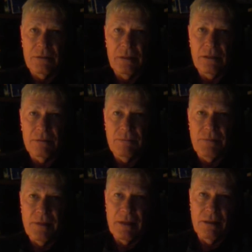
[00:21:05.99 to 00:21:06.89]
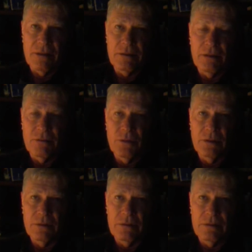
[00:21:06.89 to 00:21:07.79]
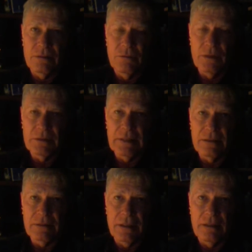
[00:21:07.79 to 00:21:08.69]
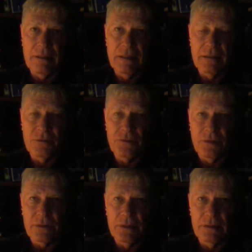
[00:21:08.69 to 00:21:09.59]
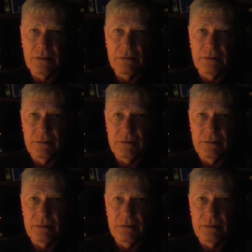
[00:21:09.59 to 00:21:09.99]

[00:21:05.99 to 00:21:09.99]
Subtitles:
Still, there's no real downside to that as far as I know.